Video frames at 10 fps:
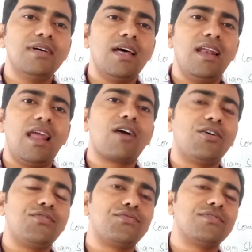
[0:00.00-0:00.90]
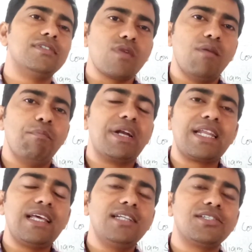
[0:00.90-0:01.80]
lack of
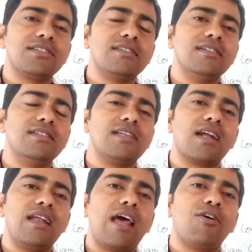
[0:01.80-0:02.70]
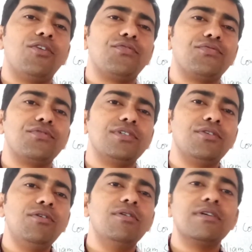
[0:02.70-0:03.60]
materials, there are lack of
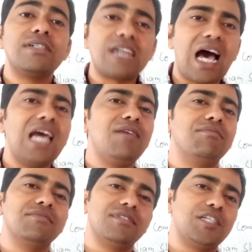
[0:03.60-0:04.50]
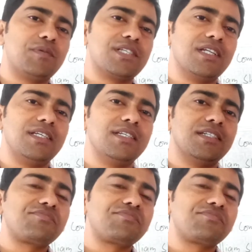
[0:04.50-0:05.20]
time especially.